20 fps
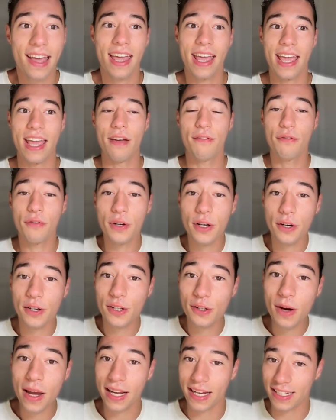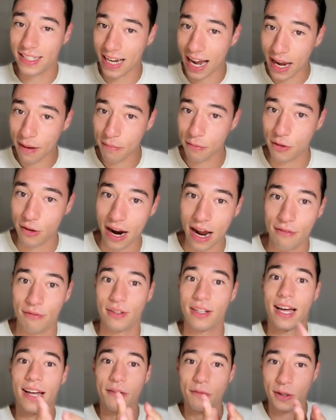If we are doing a time travel
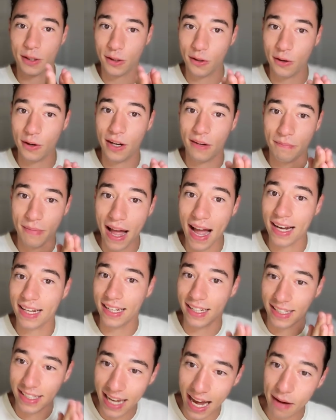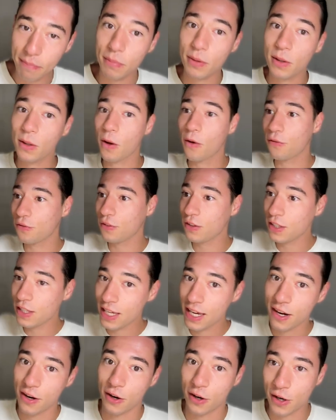and we're going back a couple of
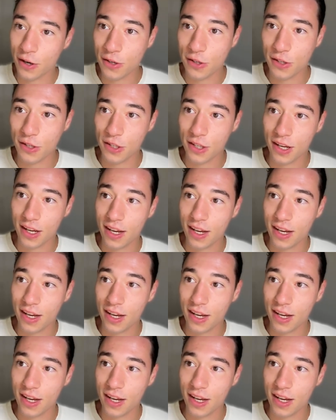years